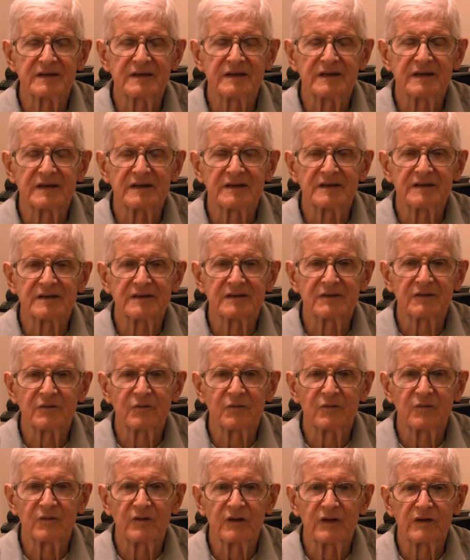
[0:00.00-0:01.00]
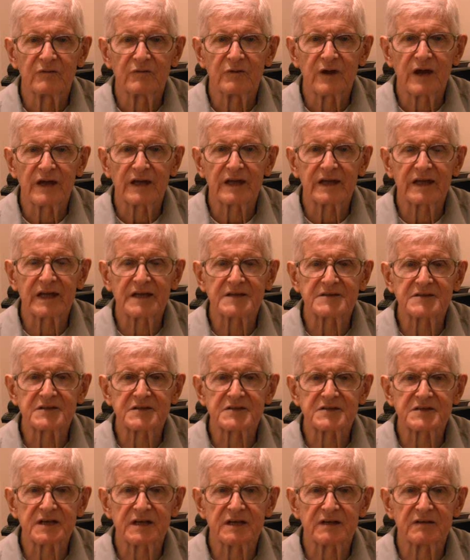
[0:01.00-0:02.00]
it eradicates
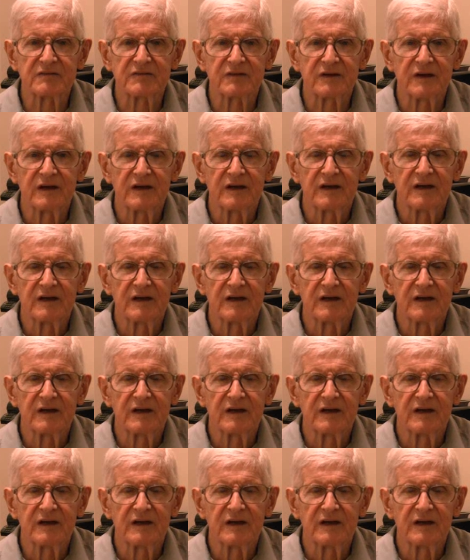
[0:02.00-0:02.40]
itself.